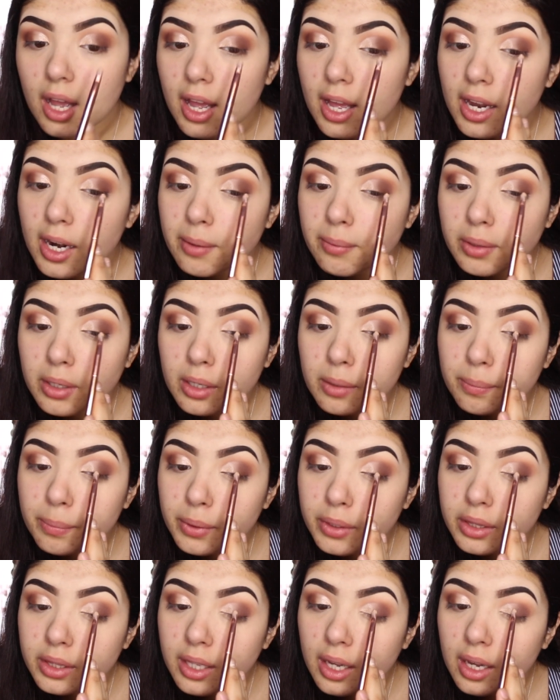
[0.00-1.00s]
and I'm going to
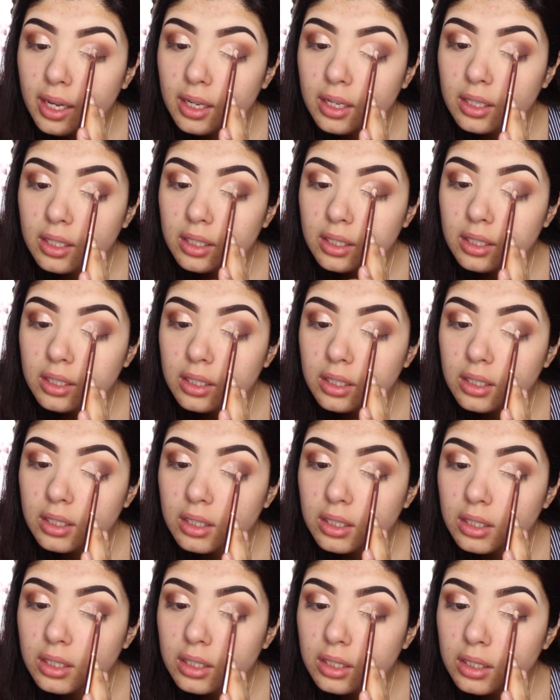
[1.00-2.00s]
put that
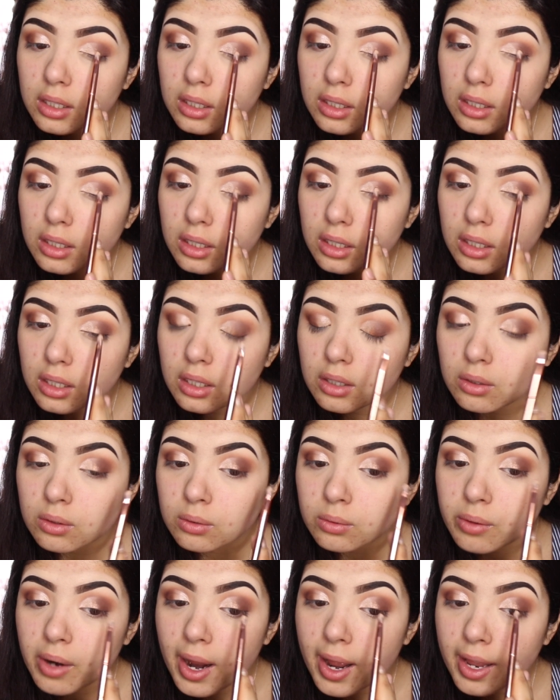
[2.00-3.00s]

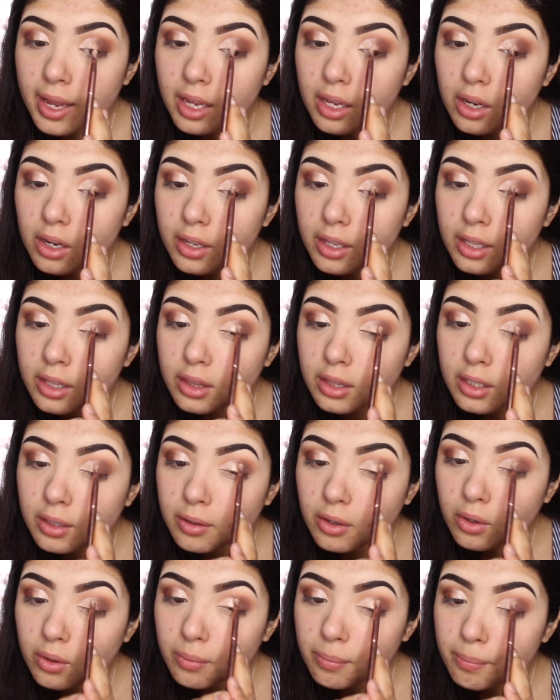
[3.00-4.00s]
right in
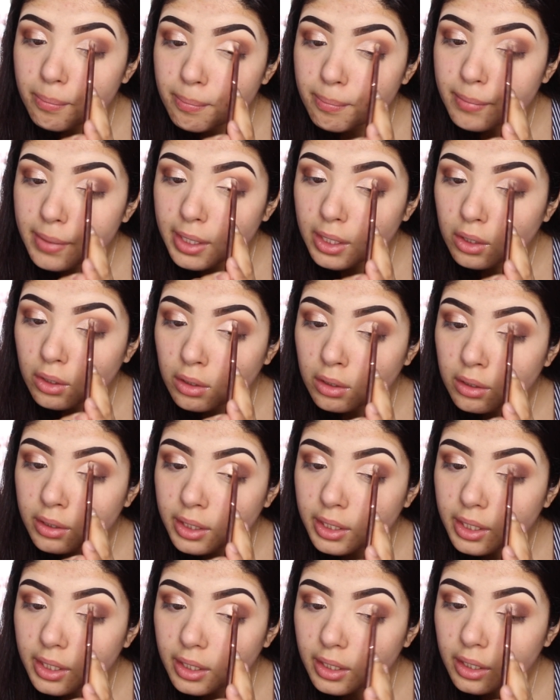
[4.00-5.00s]
the middle
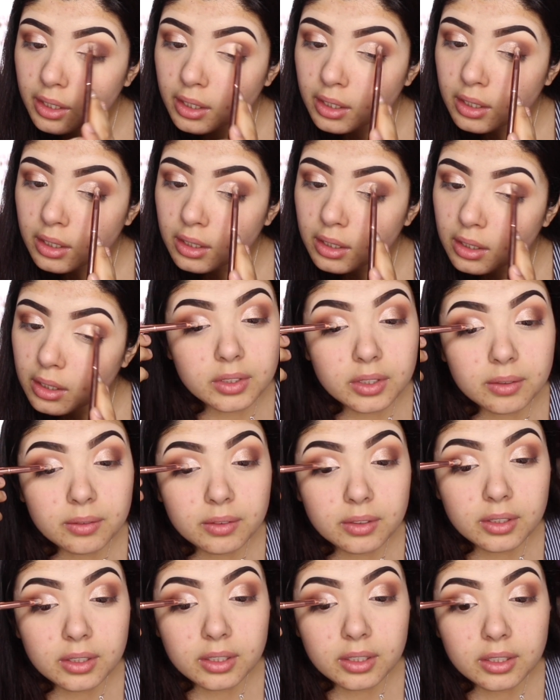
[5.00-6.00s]
here.
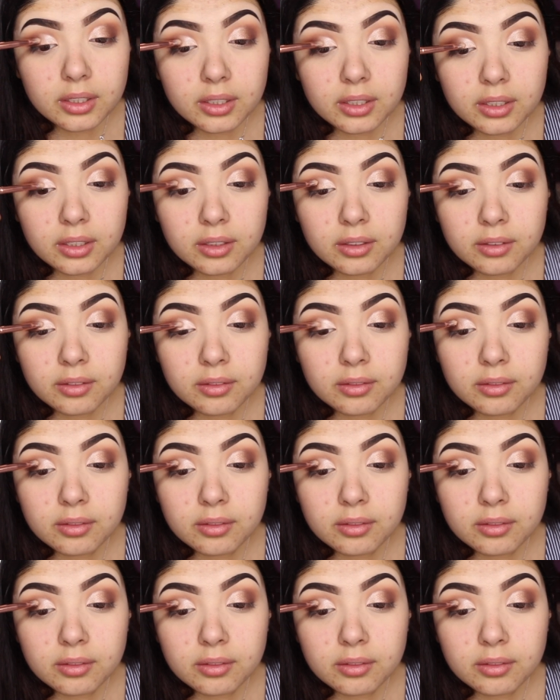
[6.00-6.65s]
And then here.